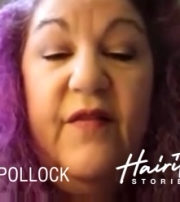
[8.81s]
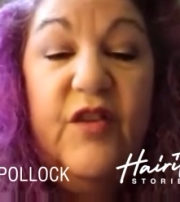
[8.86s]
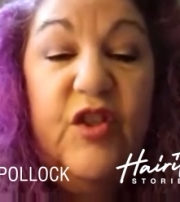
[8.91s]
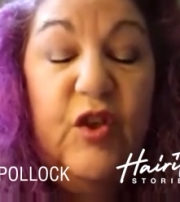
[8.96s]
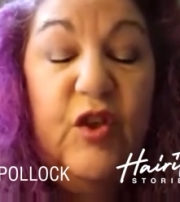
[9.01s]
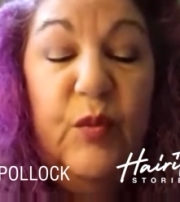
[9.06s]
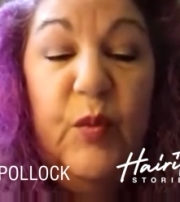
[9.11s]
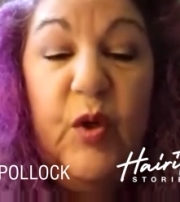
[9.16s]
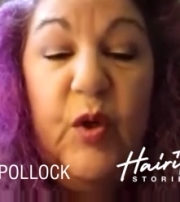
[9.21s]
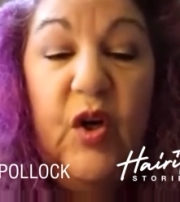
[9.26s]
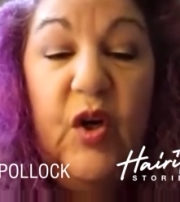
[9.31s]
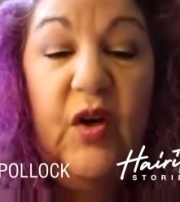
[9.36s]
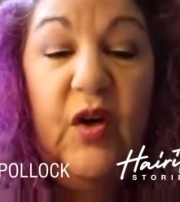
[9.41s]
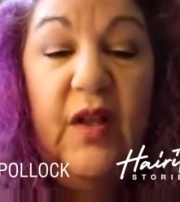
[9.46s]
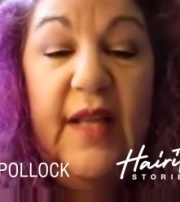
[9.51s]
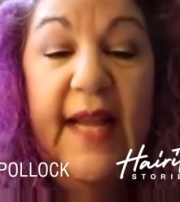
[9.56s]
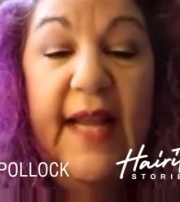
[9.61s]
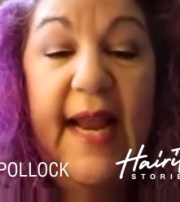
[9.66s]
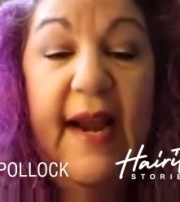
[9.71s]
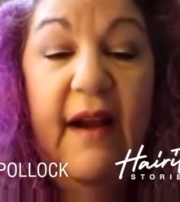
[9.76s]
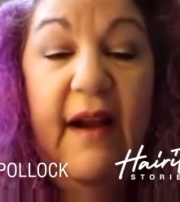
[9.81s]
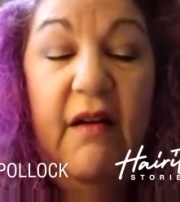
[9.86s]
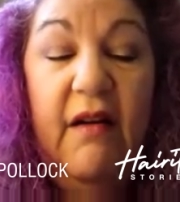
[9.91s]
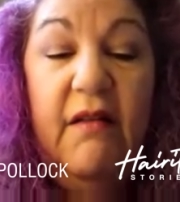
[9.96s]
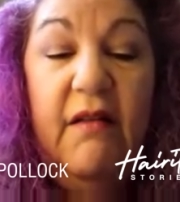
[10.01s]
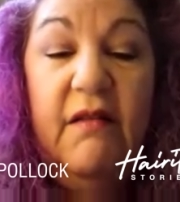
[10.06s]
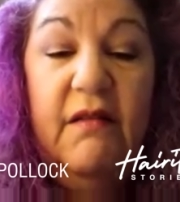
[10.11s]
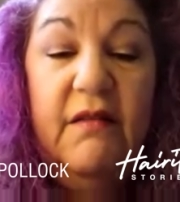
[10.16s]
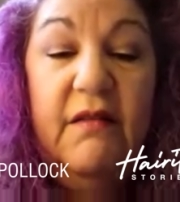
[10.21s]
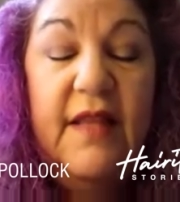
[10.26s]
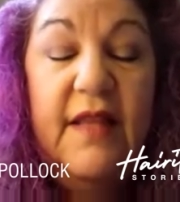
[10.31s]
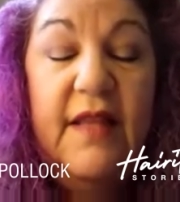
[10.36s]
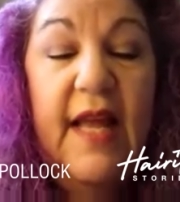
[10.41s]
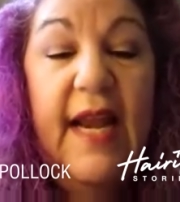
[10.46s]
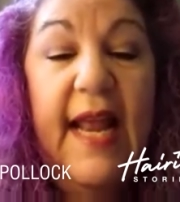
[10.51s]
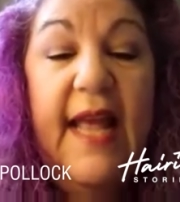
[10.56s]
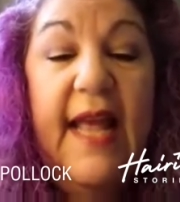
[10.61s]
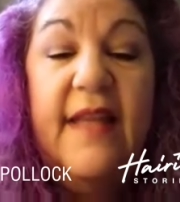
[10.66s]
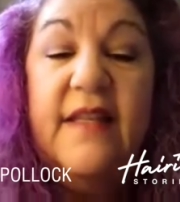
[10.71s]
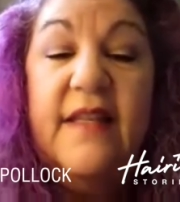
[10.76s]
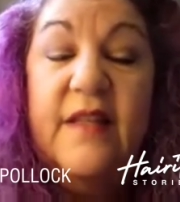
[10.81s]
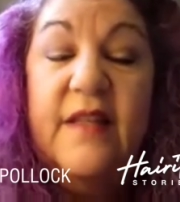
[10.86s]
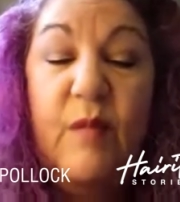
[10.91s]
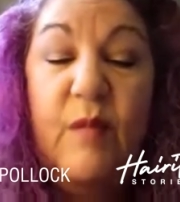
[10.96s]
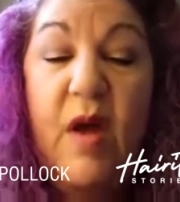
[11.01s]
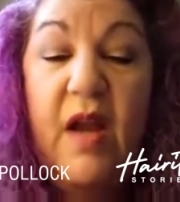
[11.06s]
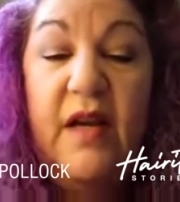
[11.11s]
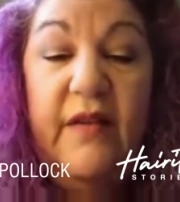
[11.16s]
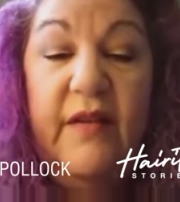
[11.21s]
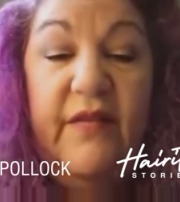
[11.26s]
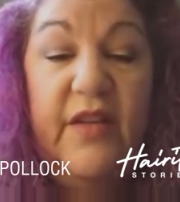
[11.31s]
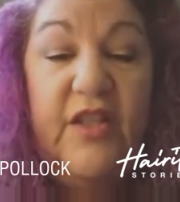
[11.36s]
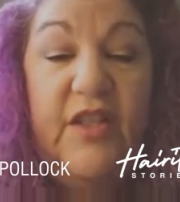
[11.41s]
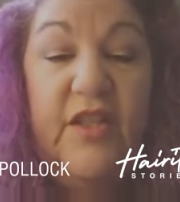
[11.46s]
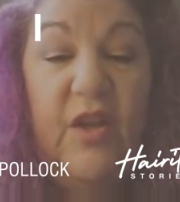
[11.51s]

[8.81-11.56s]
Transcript: super curly hair that has a mind of its